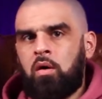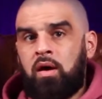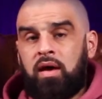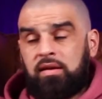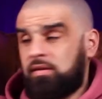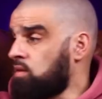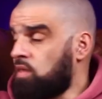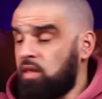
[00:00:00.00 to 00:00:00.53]

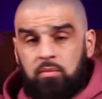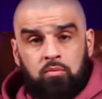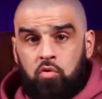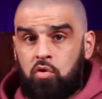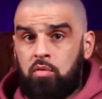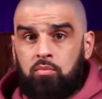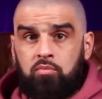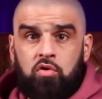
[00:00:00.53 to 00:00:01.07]
And there's nothing
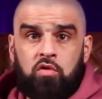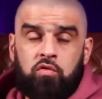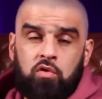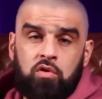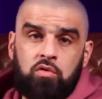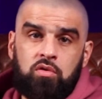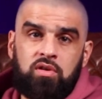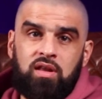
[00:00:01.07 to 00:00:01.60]
more
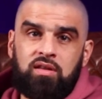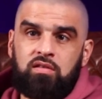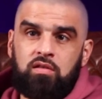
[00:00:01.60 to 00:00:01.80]
beautiful than